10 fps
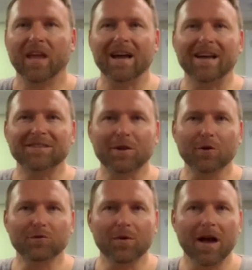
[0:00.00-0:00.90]
Hey guys,
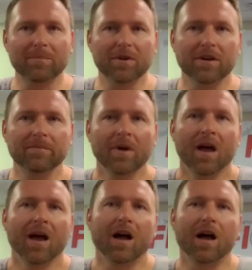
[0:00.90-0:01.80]
Coach Rob here.
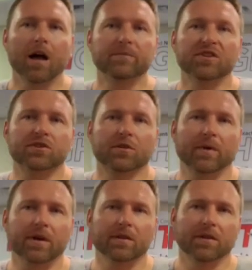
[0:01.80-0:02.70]
Just a
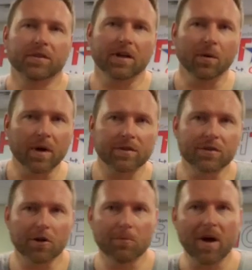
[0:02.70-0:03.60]
quick little thing I want to
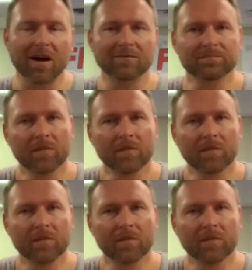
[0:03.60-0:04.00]
talk about.